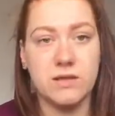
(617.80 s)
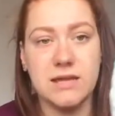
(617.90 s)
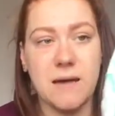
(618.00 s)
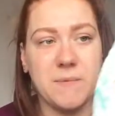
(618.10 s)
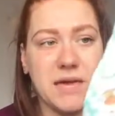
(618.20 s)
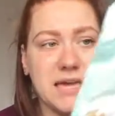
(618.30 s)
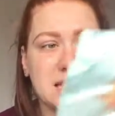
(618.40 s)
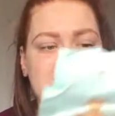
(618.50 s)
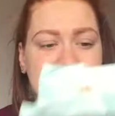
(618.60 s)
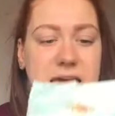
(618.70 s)

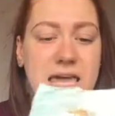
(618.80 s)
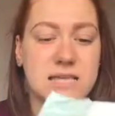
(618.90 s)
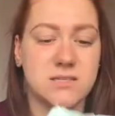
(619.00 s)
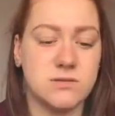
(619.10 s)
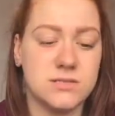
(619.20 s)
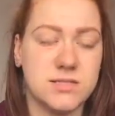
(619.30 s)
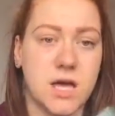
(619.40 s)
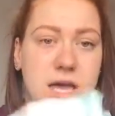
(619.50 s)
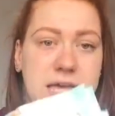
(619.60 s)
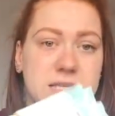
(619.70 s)
Nappies, he is on
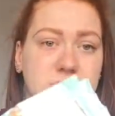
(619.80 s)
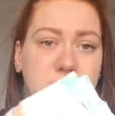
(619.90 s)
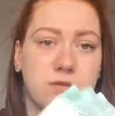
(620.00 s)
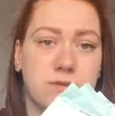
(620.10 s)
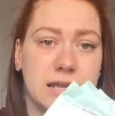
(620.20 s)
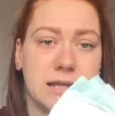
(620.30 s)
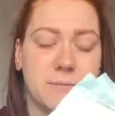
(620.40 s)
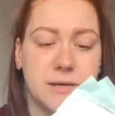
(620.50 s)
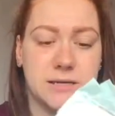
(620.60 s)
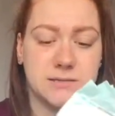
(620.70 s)
size 3
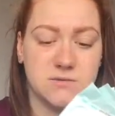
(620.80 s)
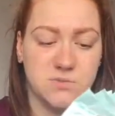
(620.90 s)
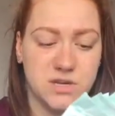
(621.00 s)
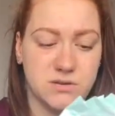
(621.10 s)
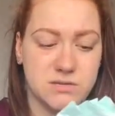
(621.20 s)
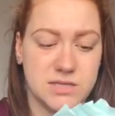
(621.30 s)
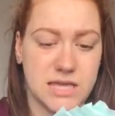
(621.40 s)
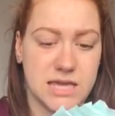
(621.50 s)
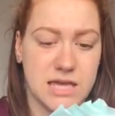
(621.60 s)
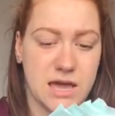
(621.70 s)
nappies, and we use
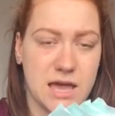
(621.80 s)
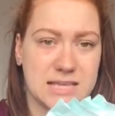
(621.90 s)
the,